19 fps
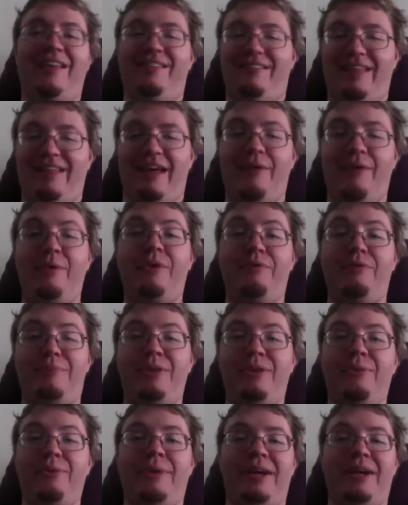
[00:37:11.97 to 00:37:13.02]
that would have
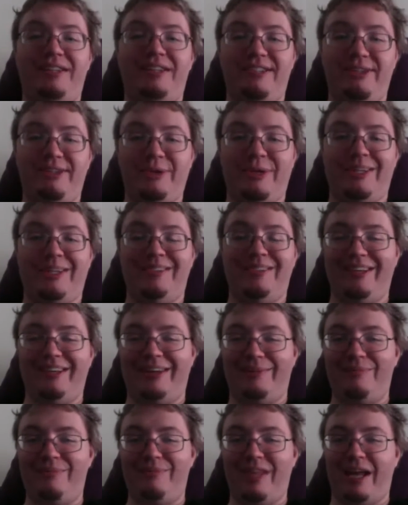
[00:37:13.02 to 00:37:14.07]
been the way to do it. Yeah.